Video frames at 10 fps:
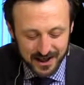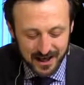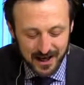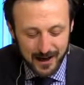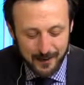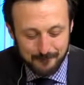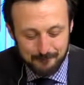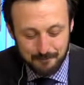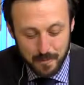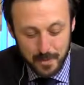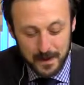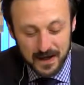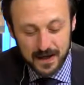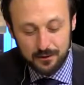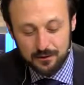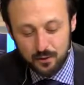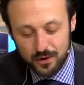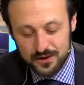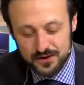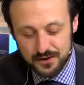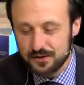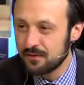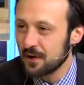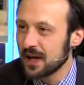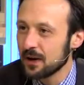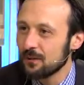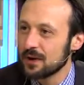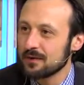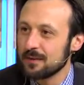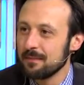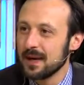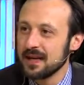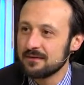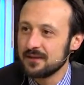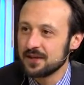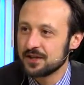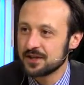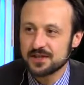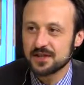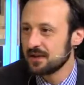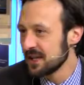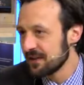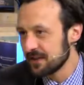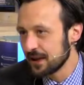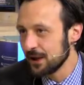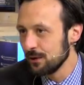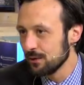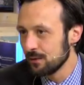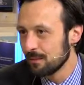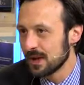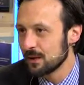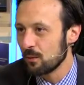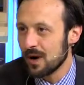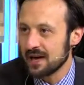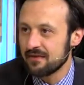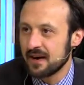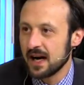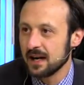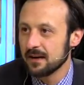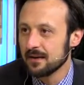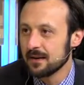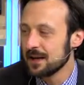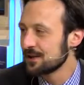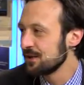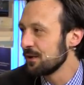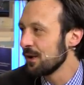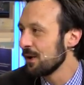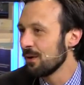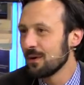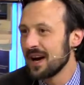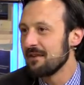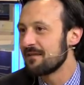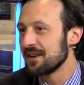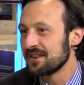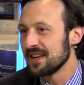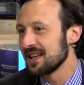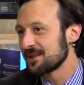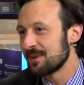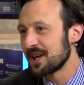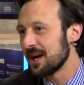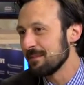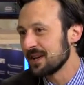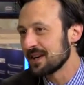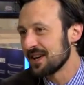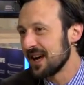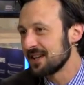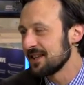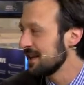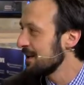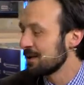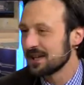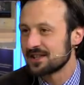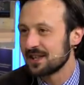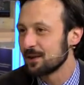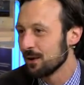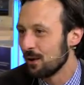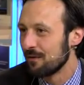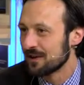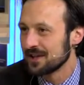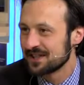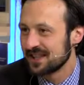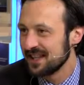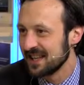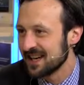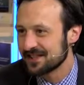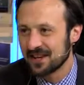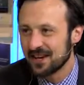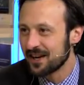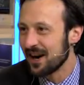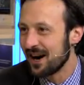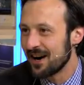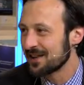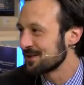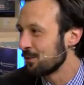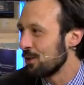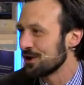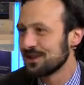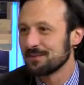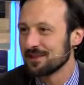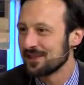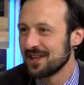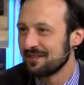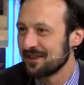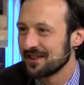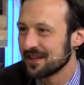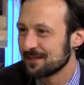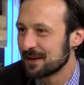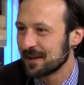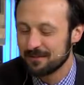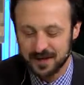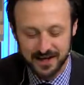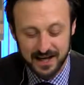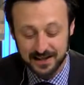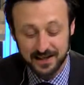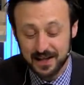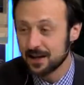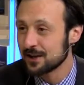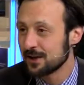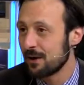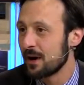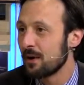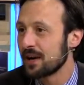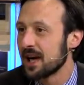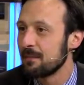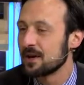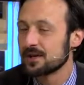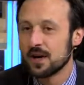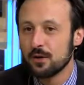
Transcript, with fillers: Um, and of course, not to forget, one of the main features, nothing new, but Wi-Fi. As you know, sure. everything is becoming connected, and yeah, you can see yeah. it all over the CES. Cars, washing machine, everything is becoming connected. So are our cameras.